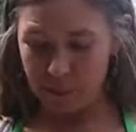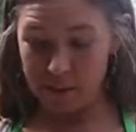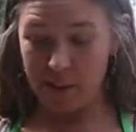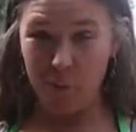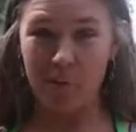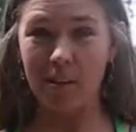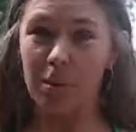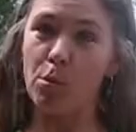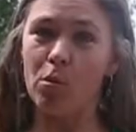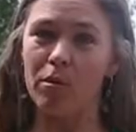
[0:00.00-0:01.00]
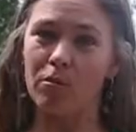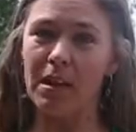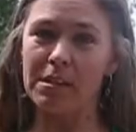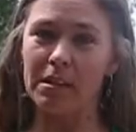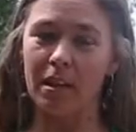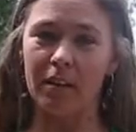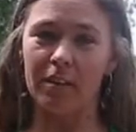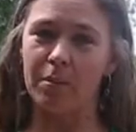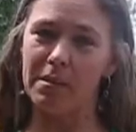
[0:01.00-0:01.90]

So now we're ready to pour the rest and let them